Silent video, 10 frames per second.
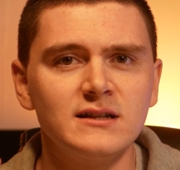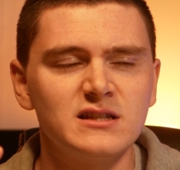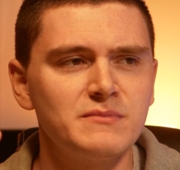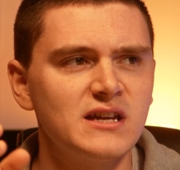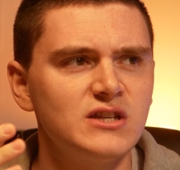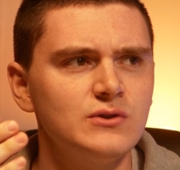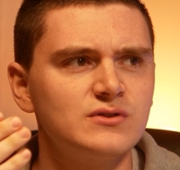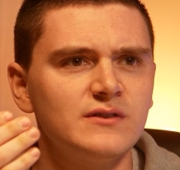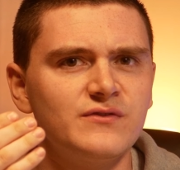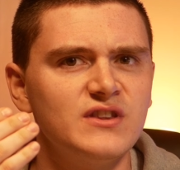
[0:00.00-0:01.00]
to make
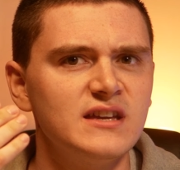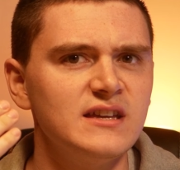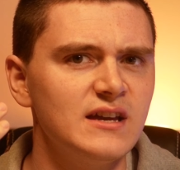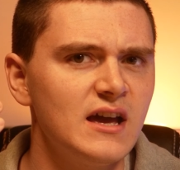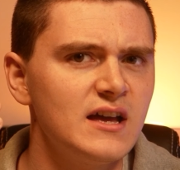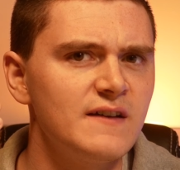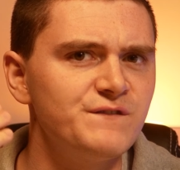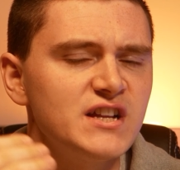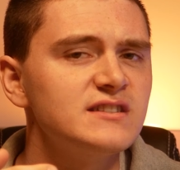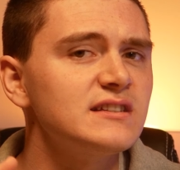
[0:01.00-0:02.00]
use of the
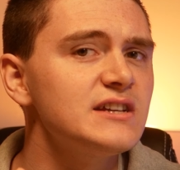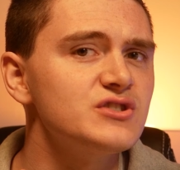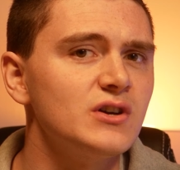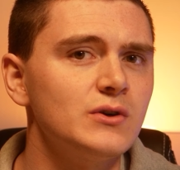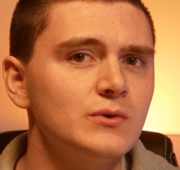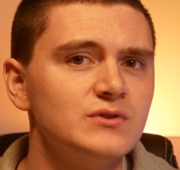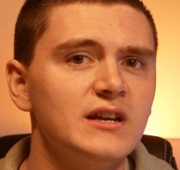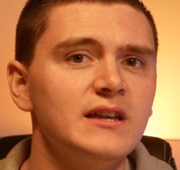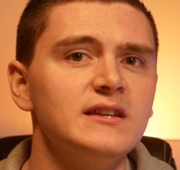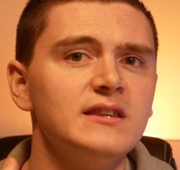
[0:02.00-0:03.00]
ventilation holes
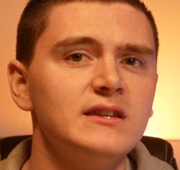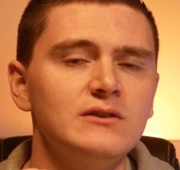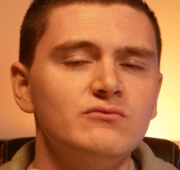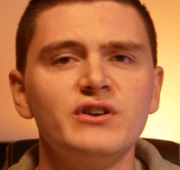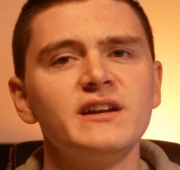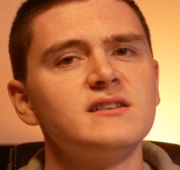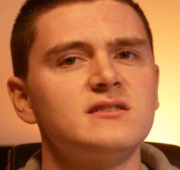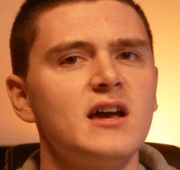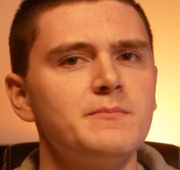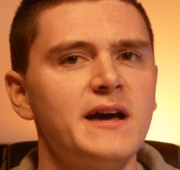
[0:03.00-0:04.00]
in the rear
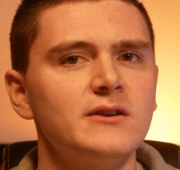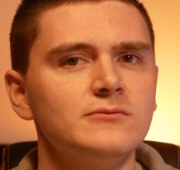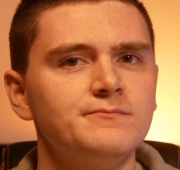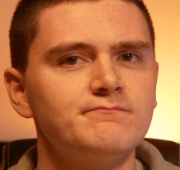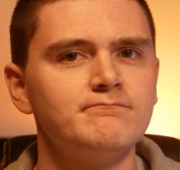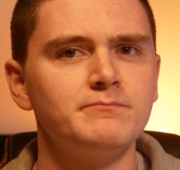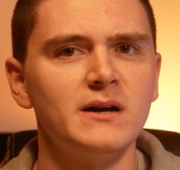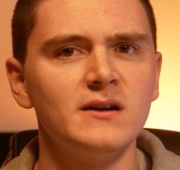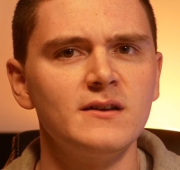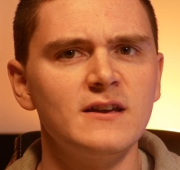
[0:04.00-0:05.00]
side panel.
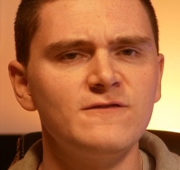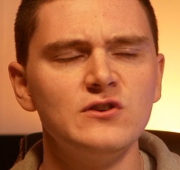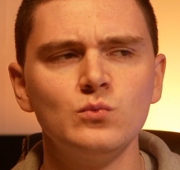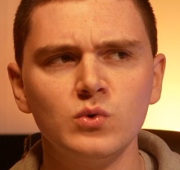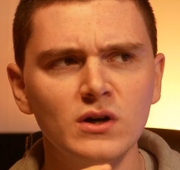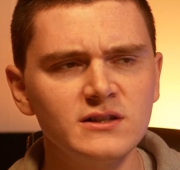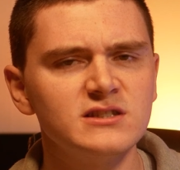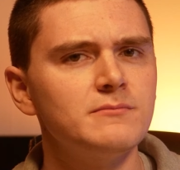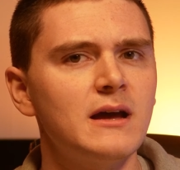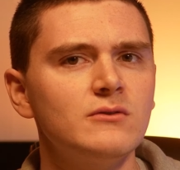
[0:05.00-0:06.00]
But if you were
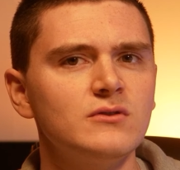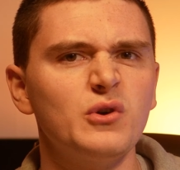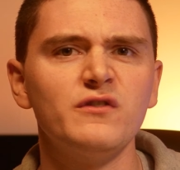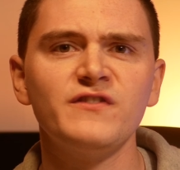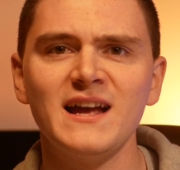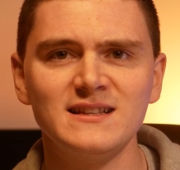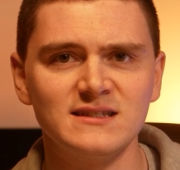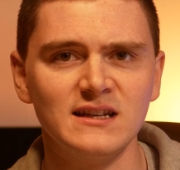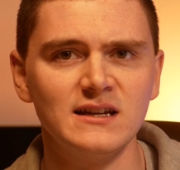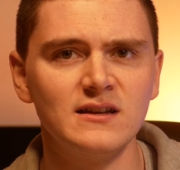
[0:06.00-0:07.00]
to mount your fans
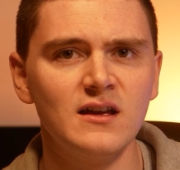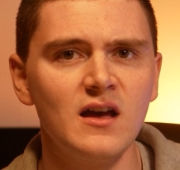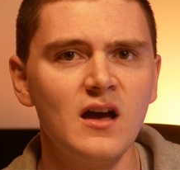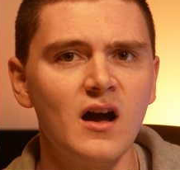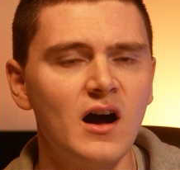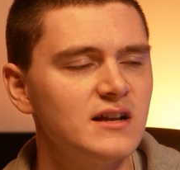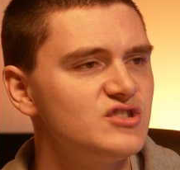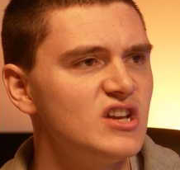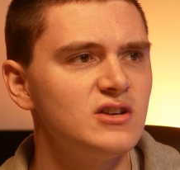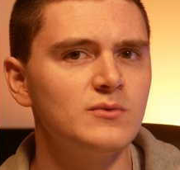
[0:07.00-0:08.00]
there, I
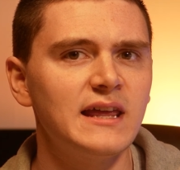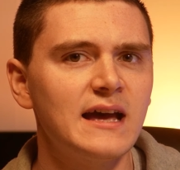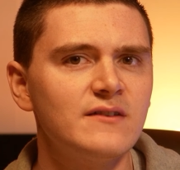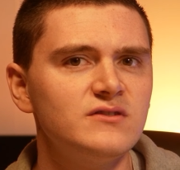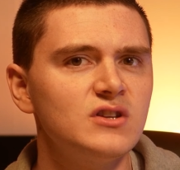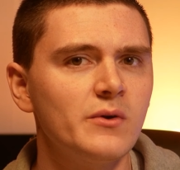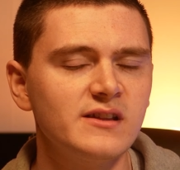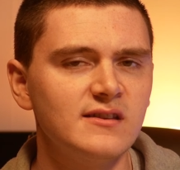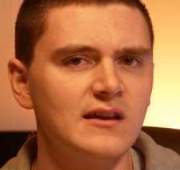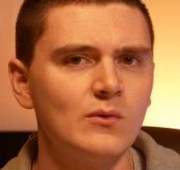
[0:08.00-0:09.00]
genuinely have no
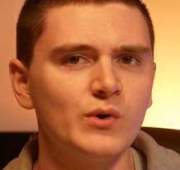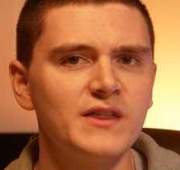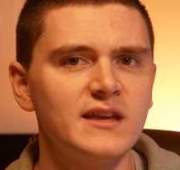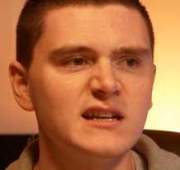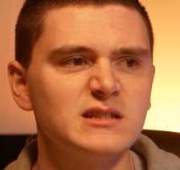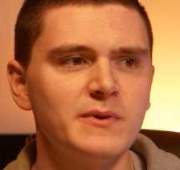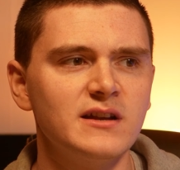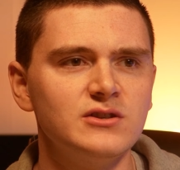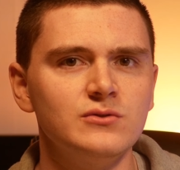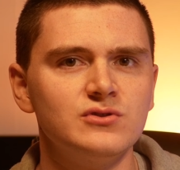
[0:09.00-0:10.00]
idea where they
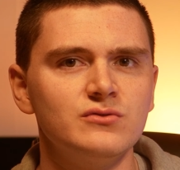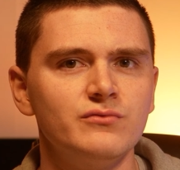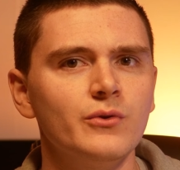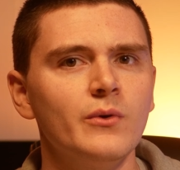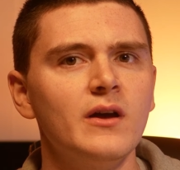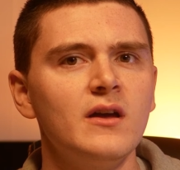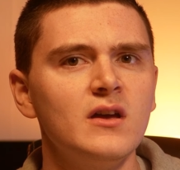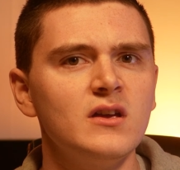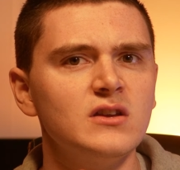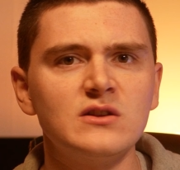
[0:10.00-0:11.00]
expect you to route
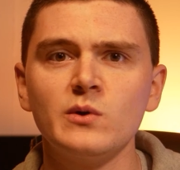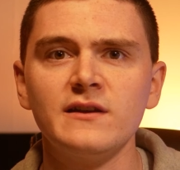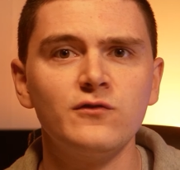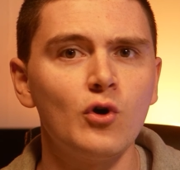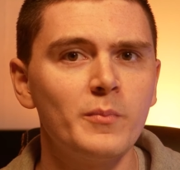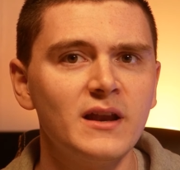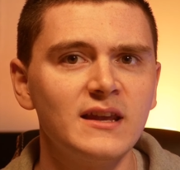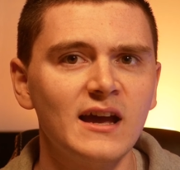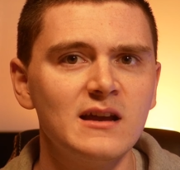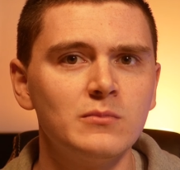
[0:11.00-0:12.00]
your 24-pin
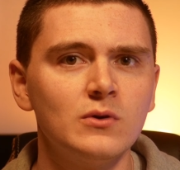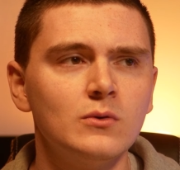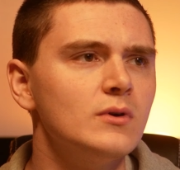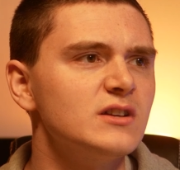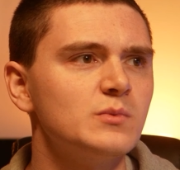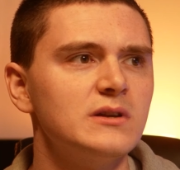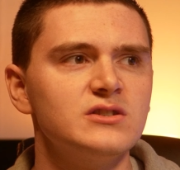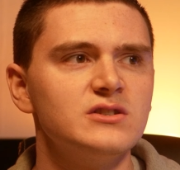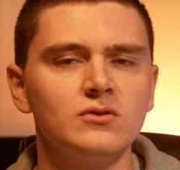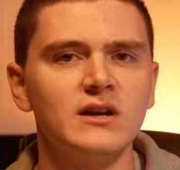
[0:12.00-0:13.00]
cable, as well
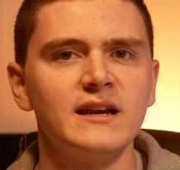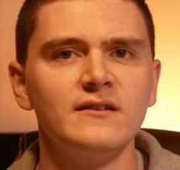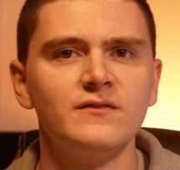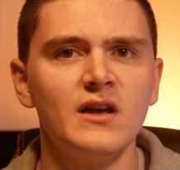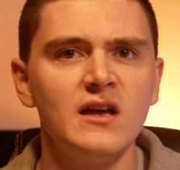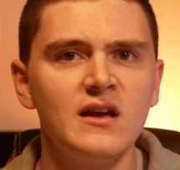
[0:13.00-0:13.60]
as your kind of